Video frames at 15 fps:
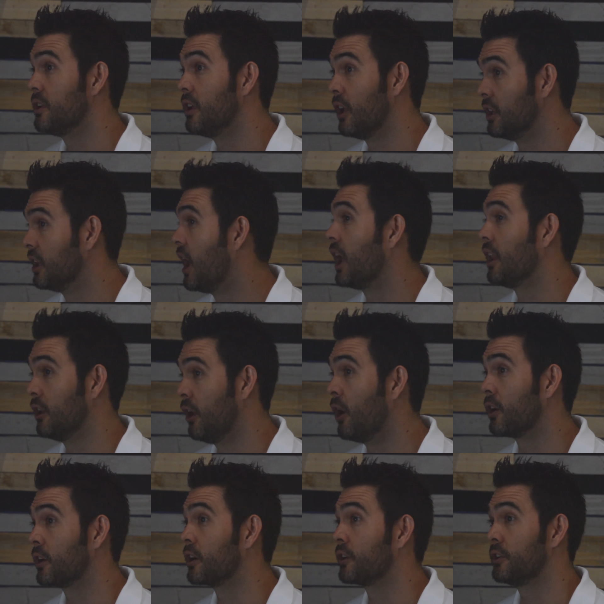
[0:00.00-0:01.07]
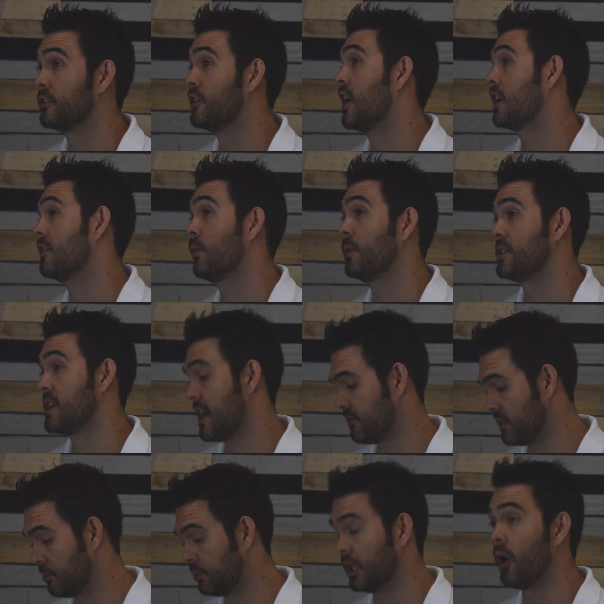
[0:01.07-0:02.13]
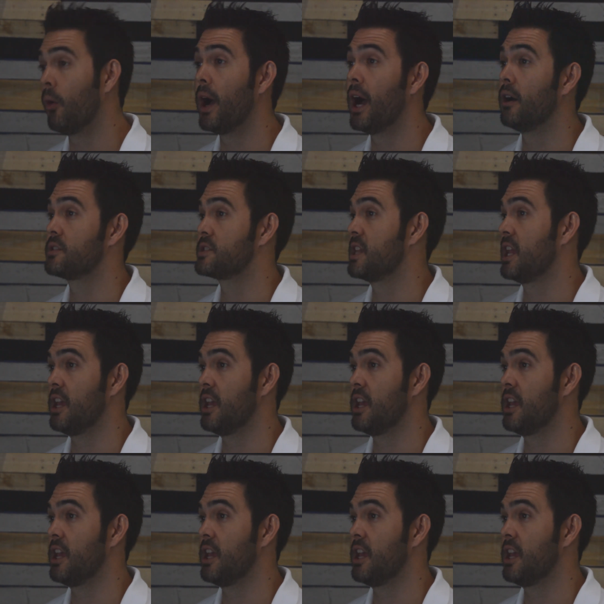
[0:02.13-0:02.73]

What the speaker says: a lot longer. You're not going to have the blowouts